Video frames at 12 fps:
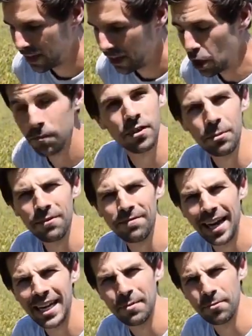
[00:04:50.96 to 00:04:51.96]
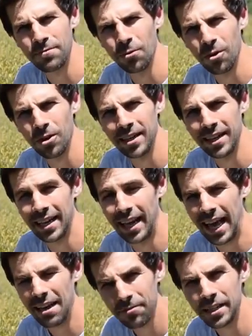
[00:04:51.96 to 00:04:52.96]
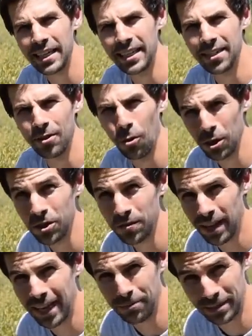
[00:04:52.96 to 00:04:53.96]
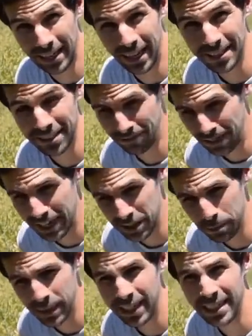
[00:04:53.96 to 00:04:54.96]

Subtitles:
Hopefully we find it before every horsefly in Wisconsin finds me.